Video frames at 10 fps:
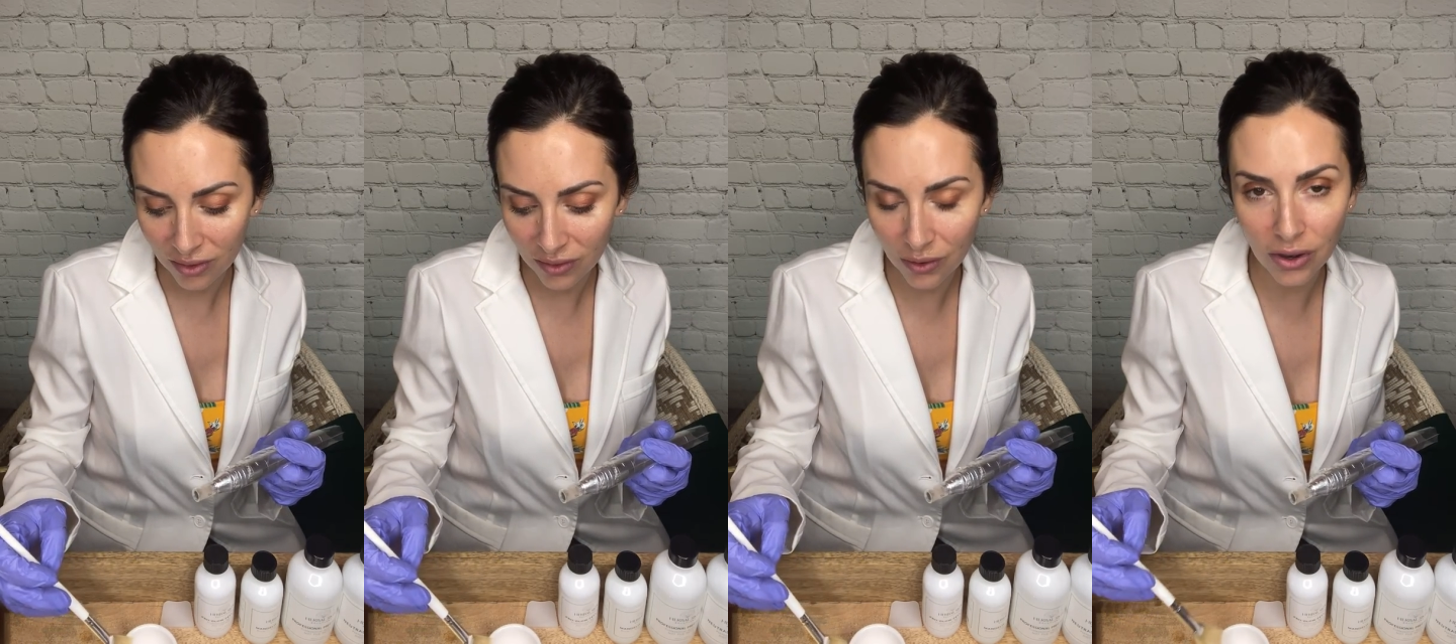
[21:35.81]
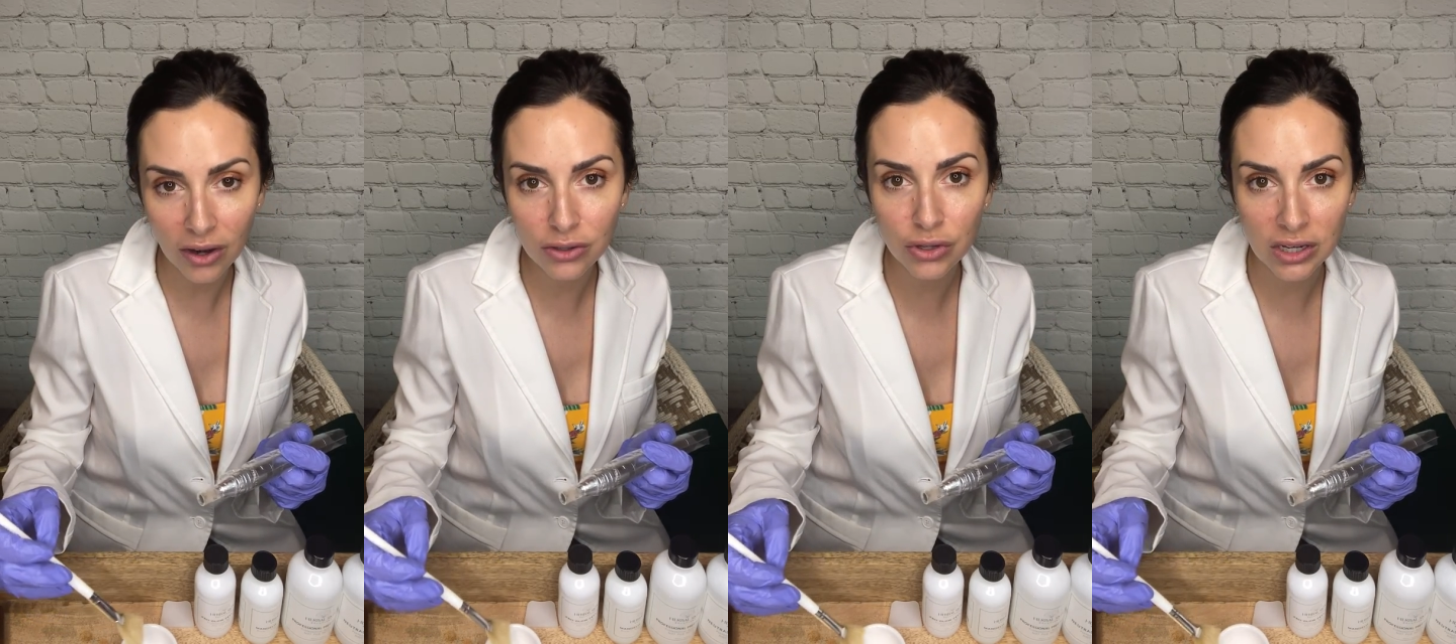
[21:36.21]
they're not
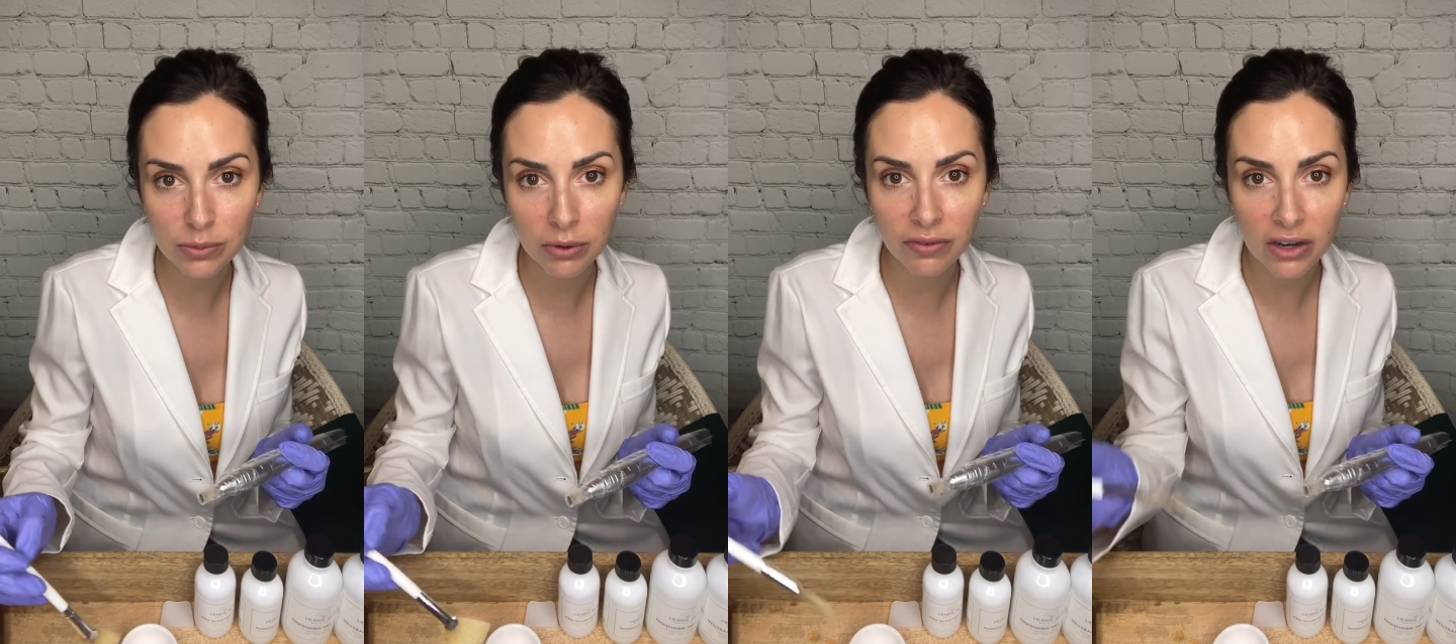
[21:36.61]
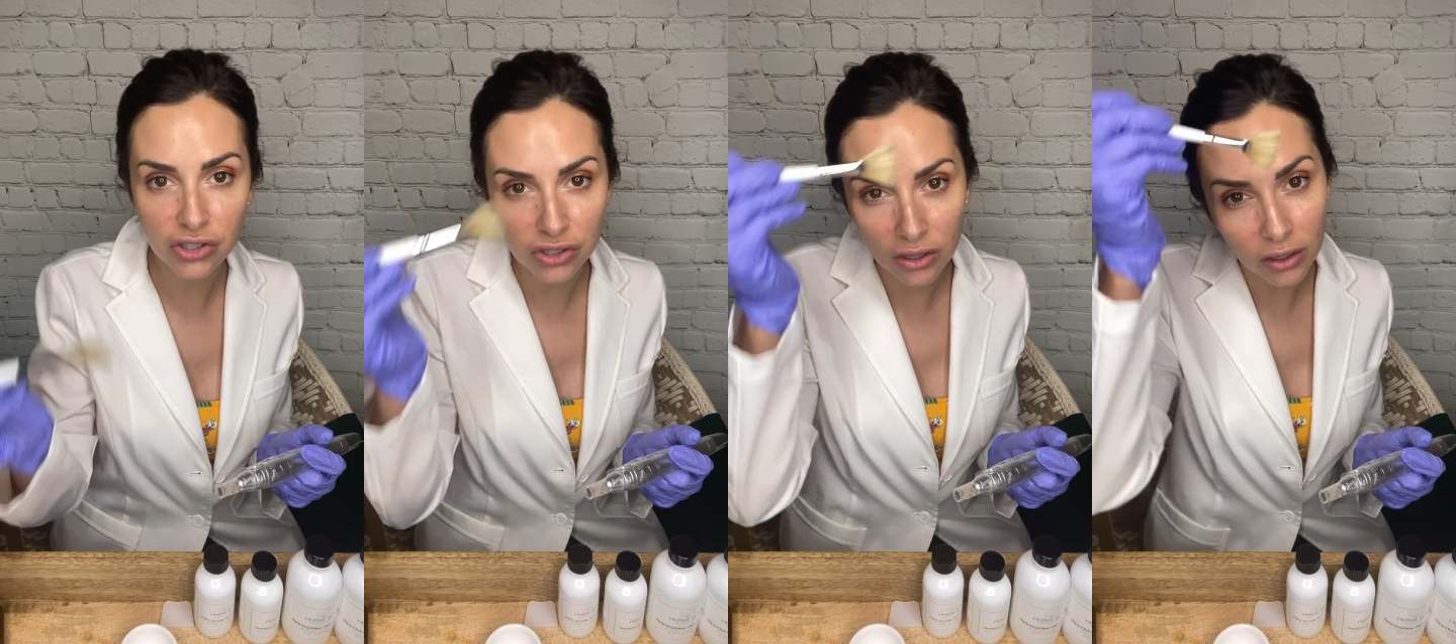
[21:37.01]
a trained
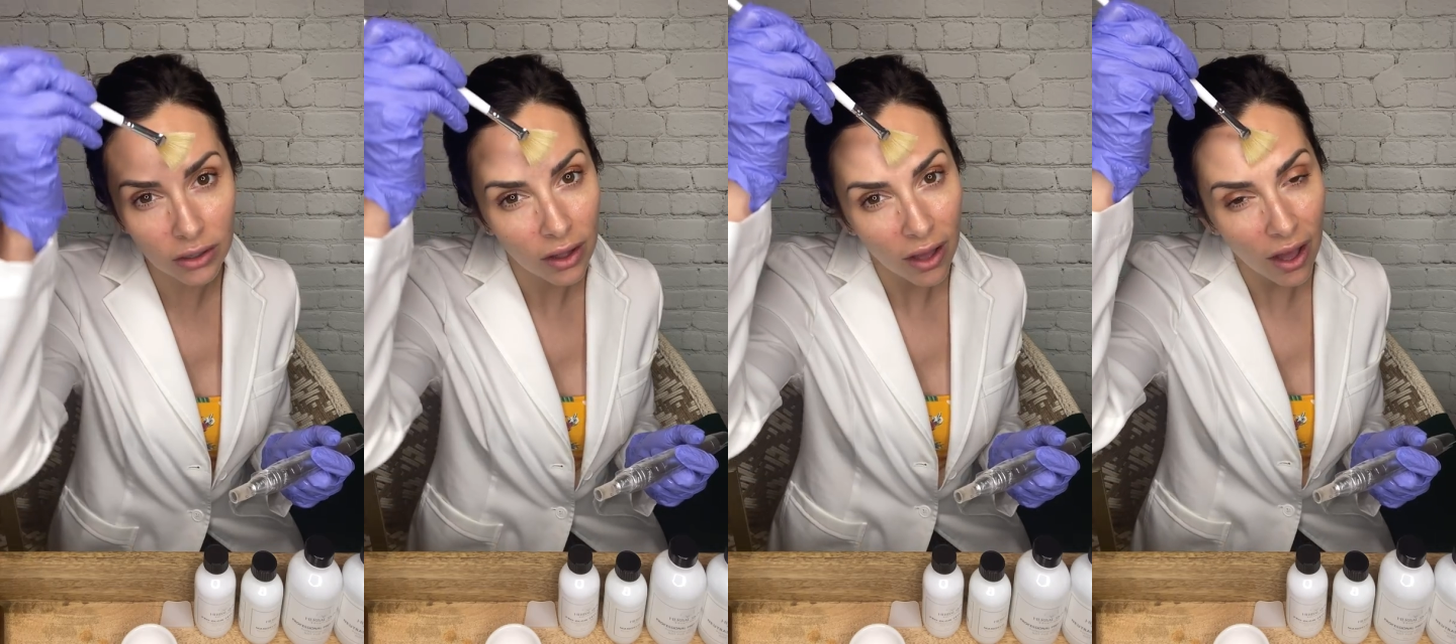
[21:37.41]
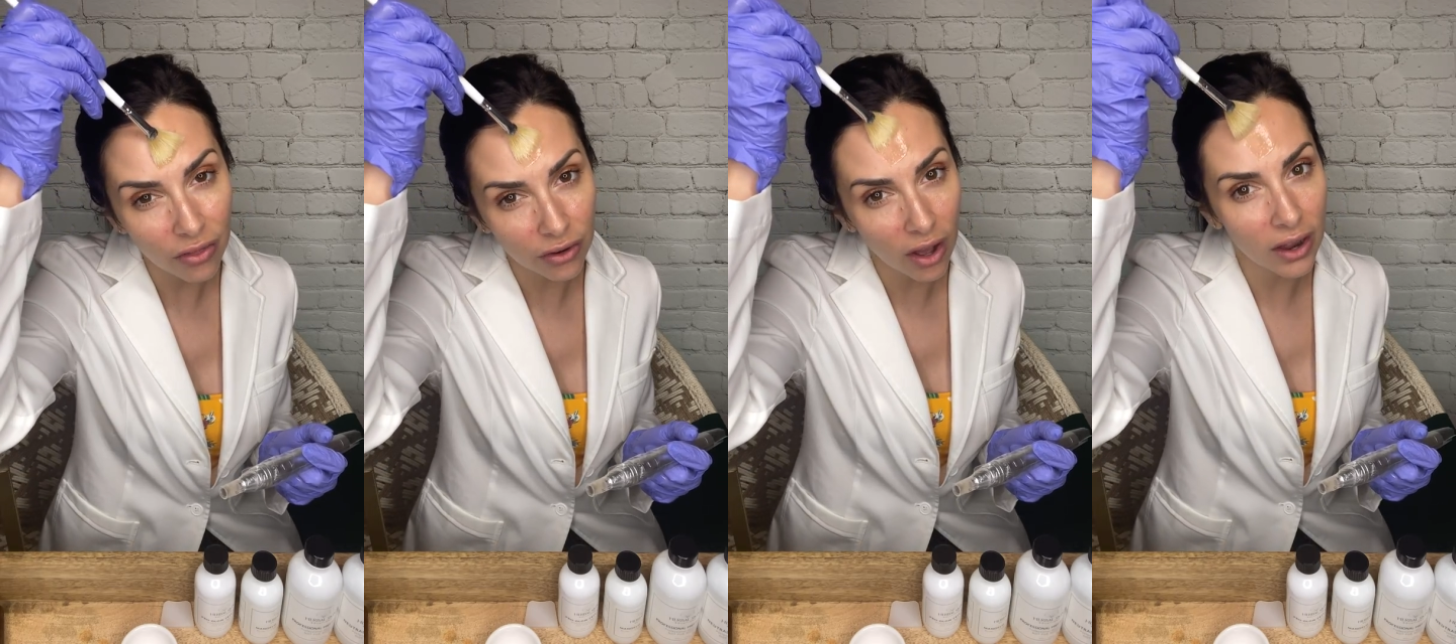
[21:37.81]
professional and
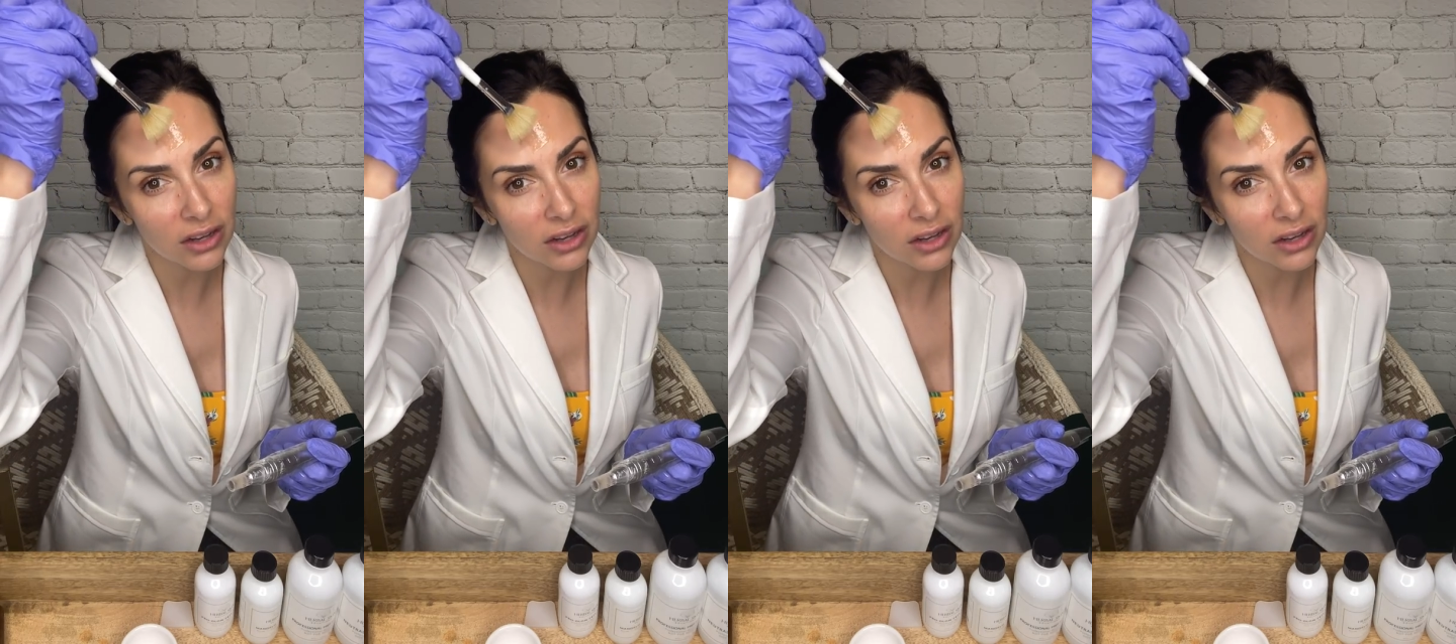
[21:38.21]
they're not